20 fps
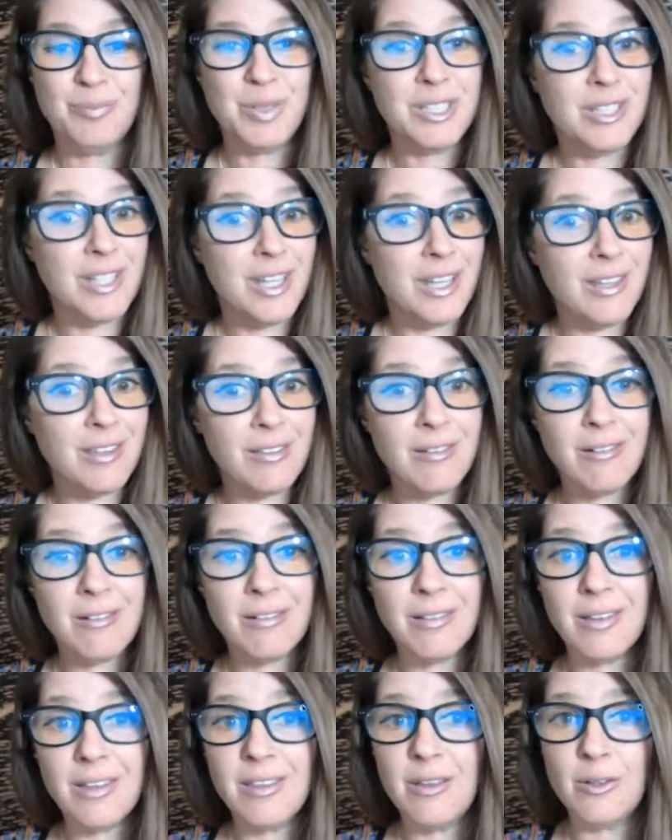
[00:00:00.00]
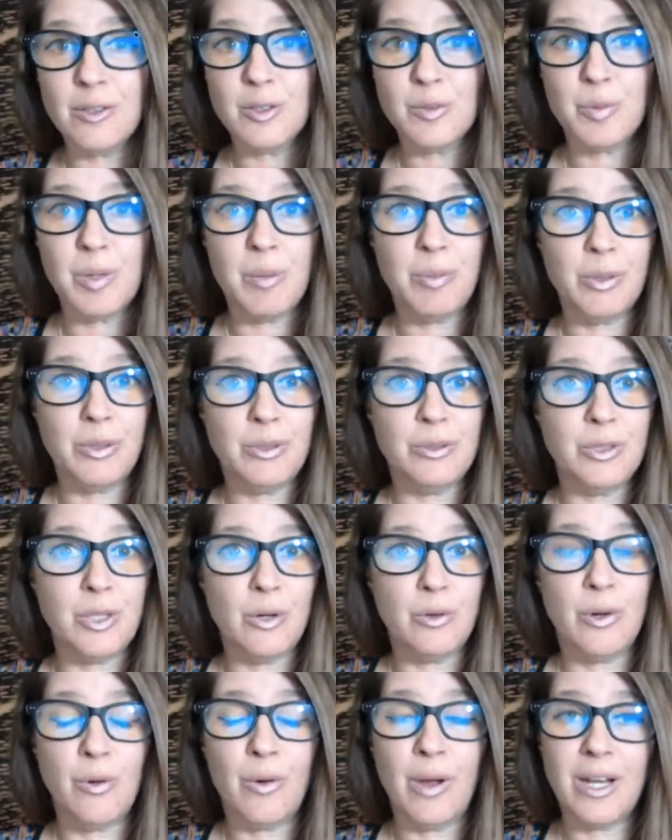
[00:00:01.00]
particularly those people who don't
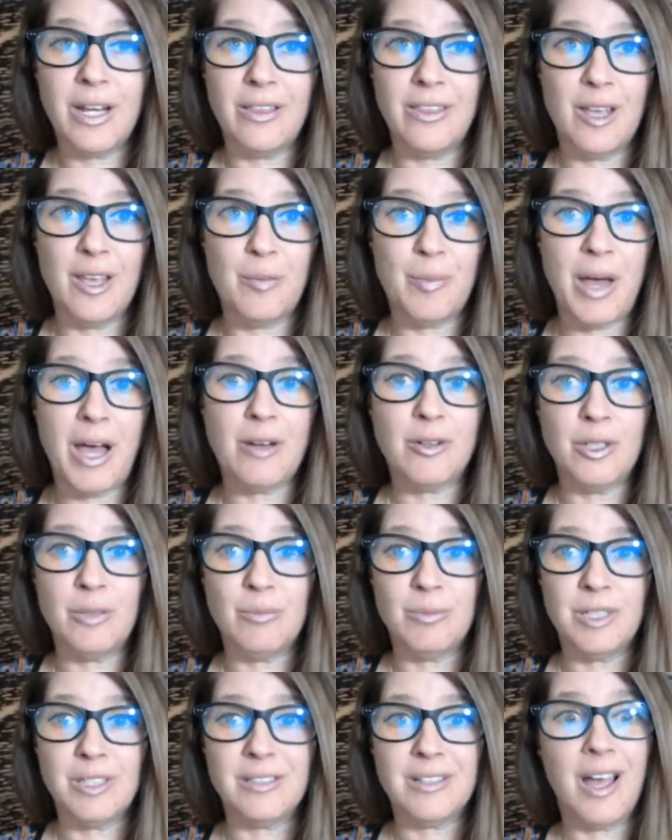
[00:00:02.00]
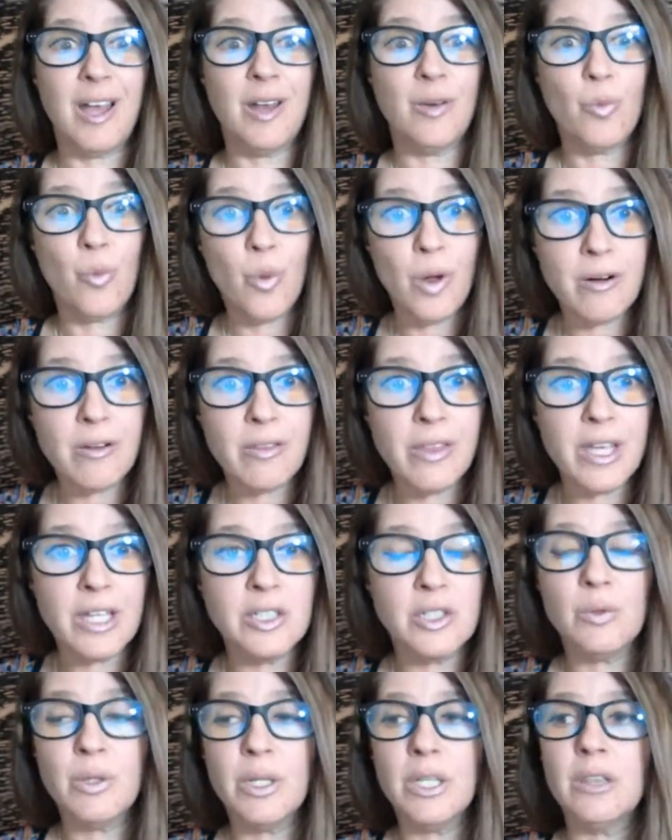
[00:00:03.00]
know anything about human design, what are they
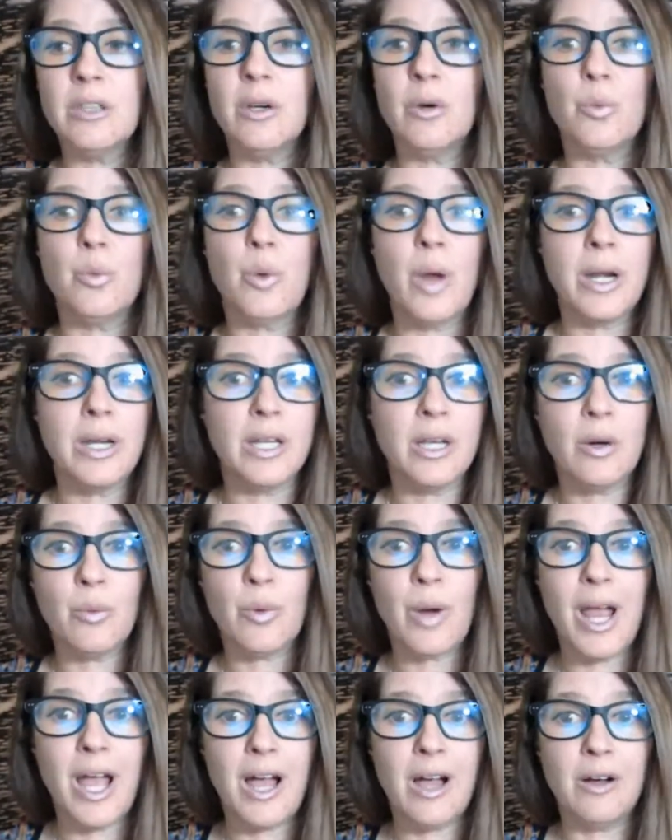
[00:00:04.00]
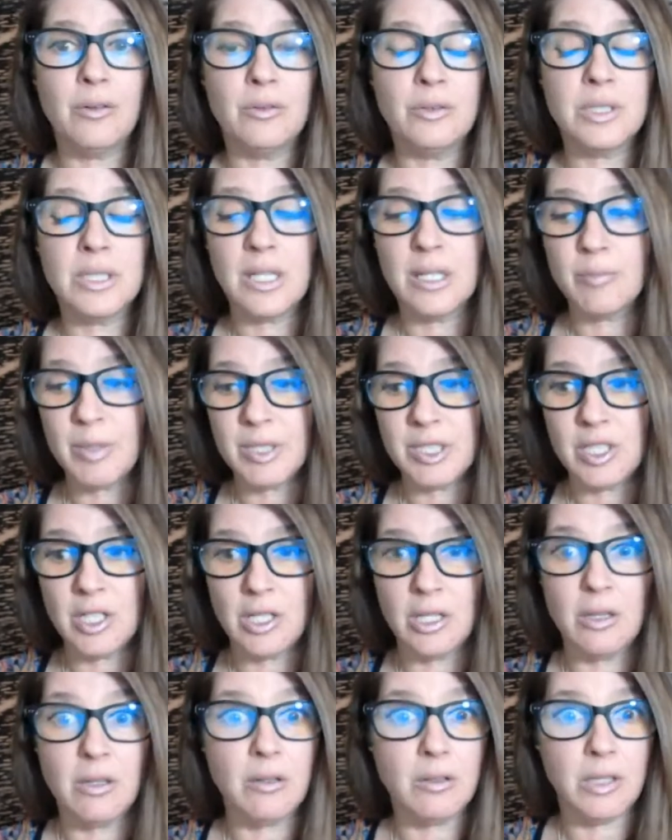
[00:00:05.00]
doing? They're running around,
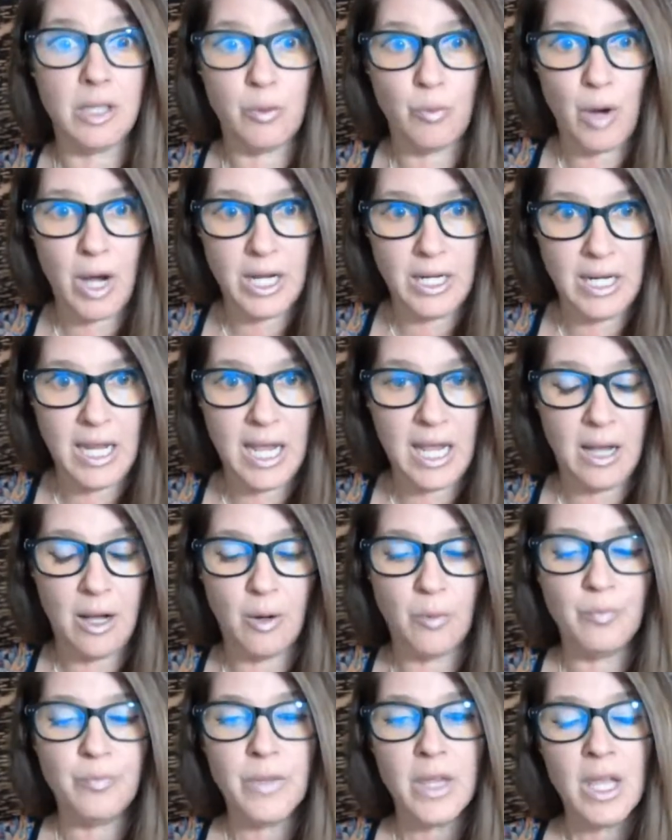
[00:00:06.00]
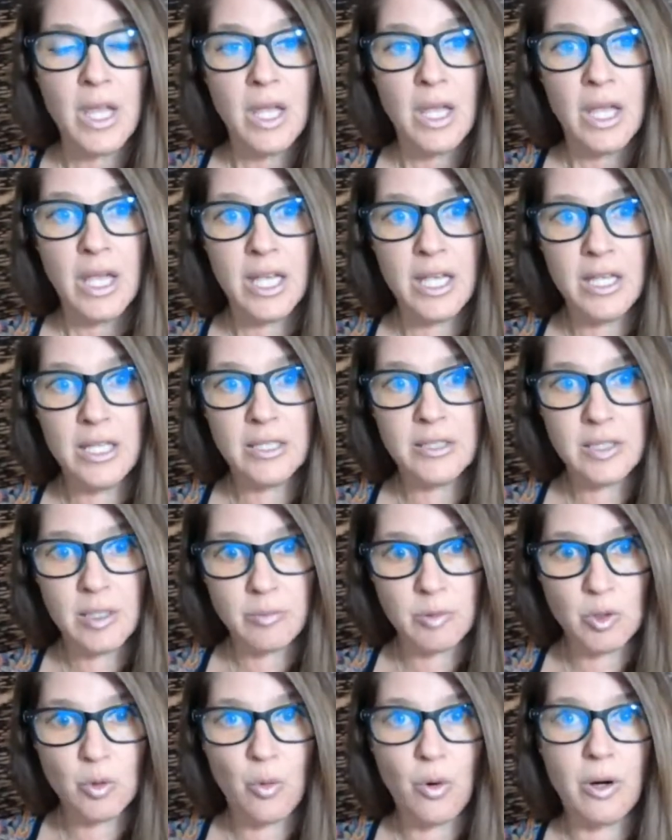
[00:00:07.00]
particularly right now, is
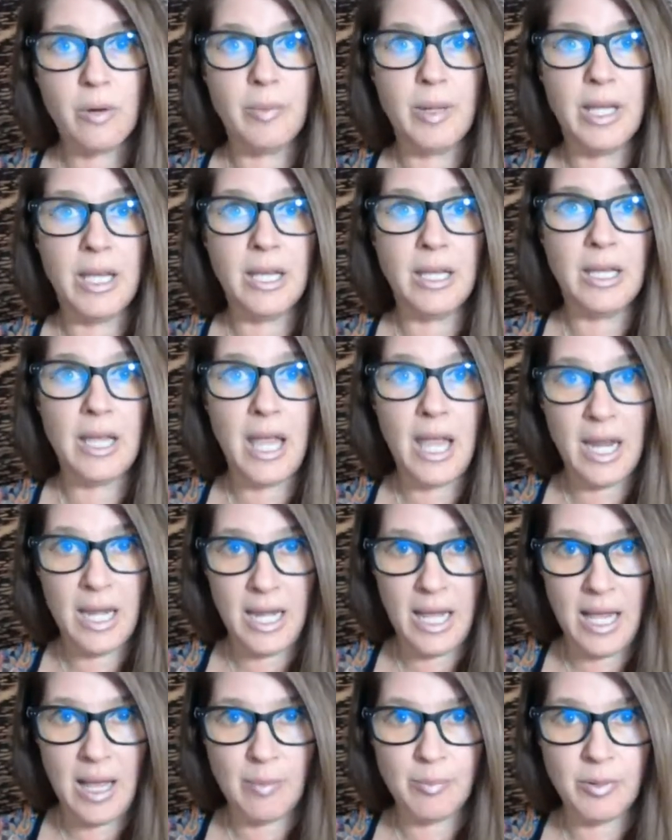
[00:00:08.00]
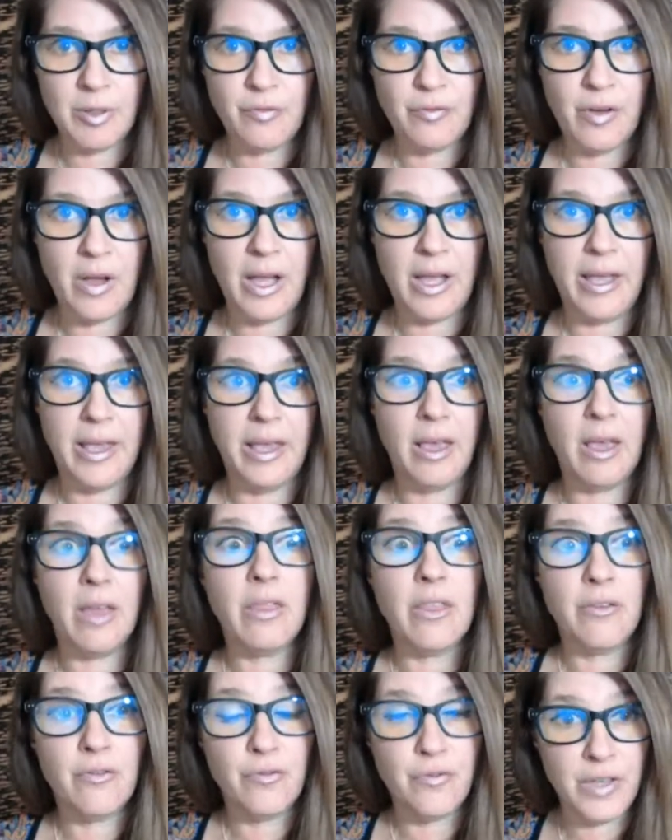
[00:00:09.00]
absorbing and amplifying
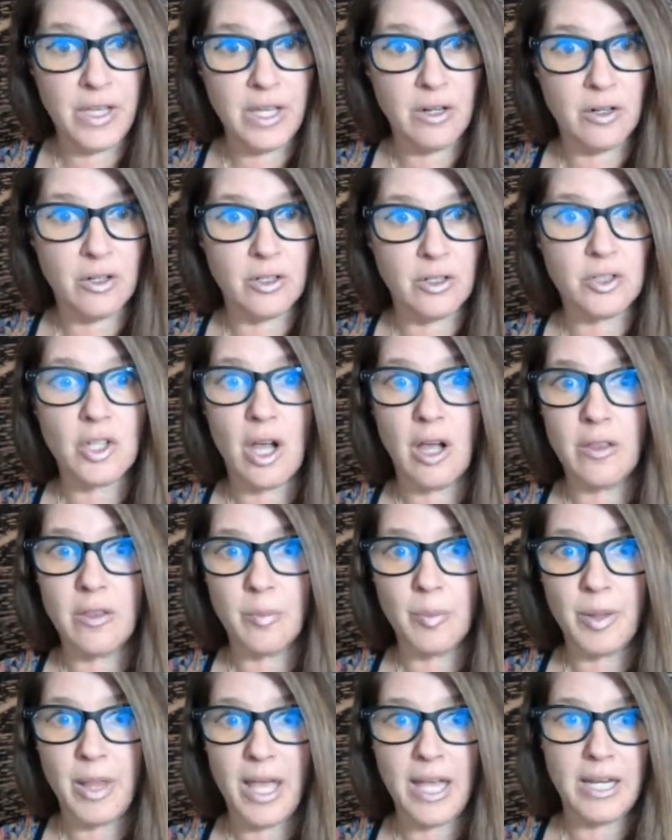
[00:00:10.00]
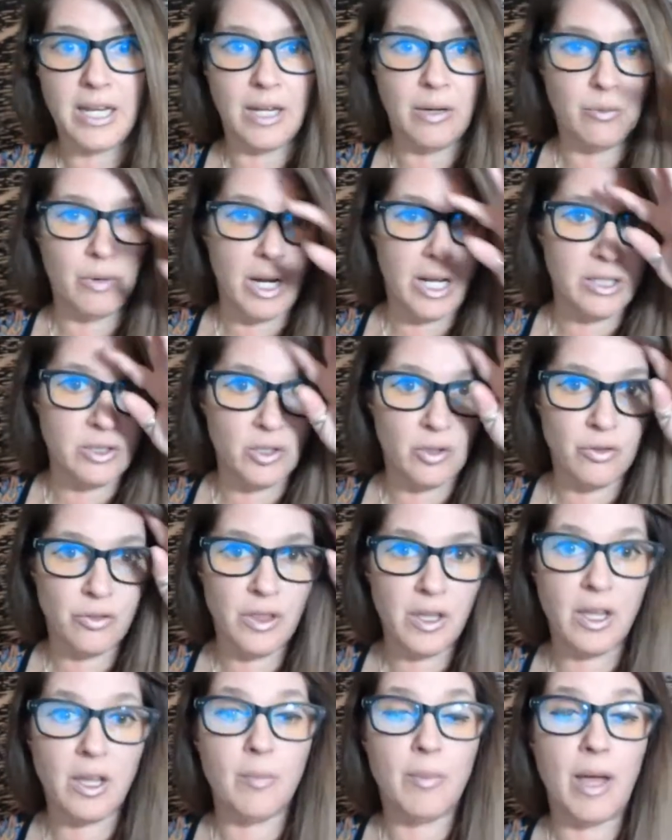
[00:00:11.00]
the fears on the planet, right? So
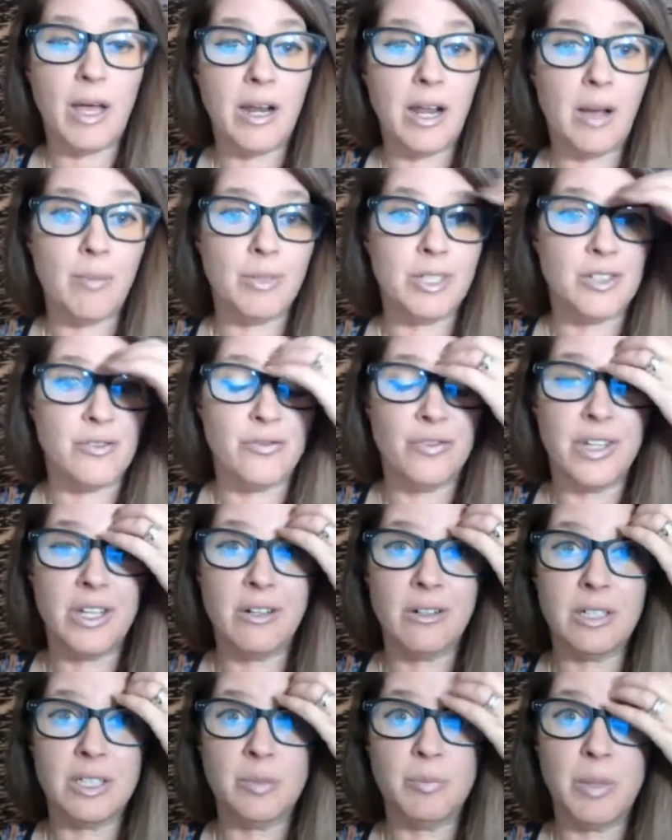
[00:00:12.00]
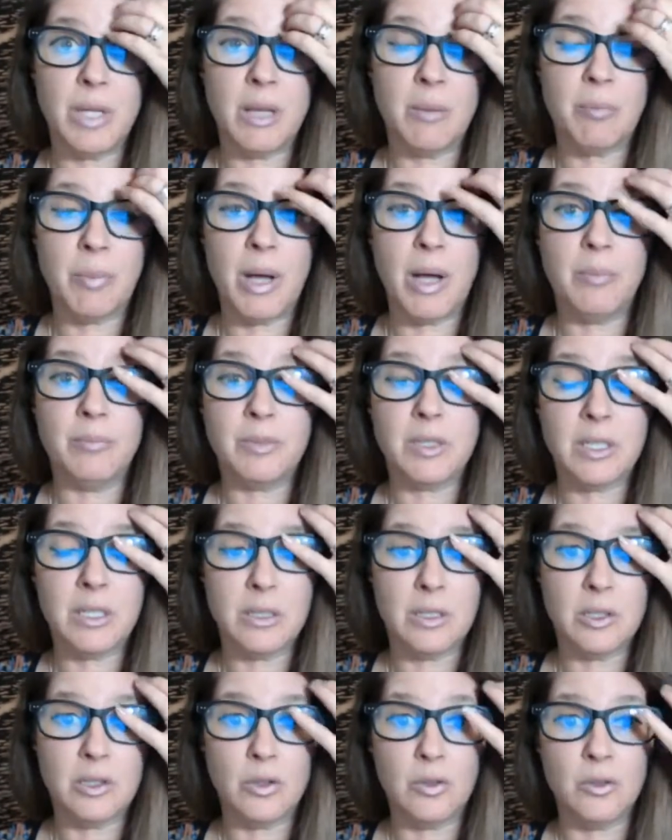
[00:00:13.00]
think about how much fear is being pumped
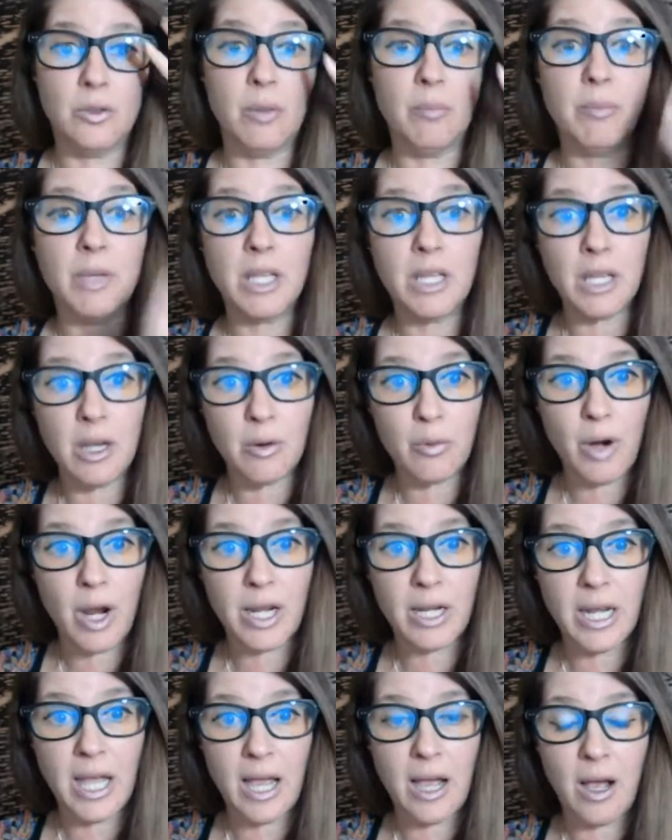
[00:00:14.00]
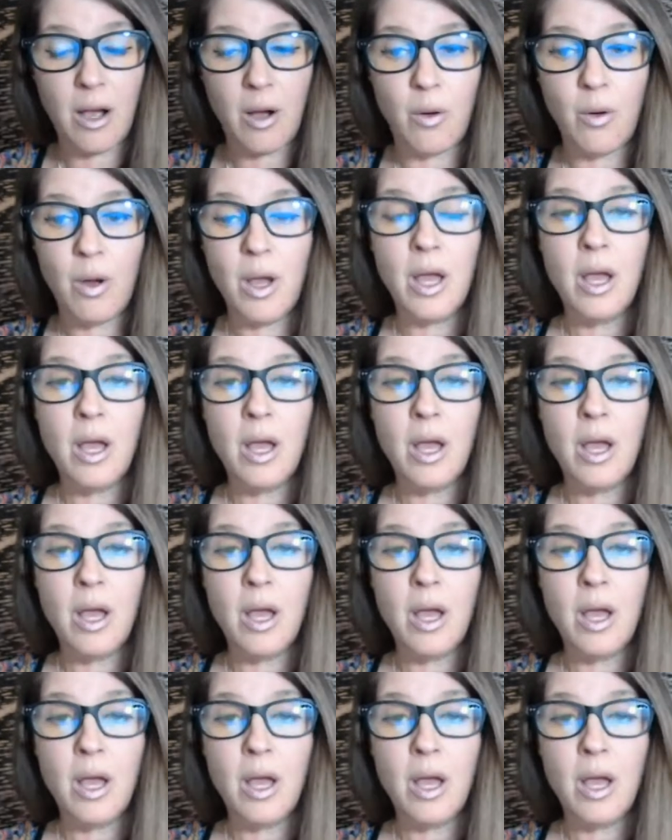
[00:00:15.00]
into the media right now,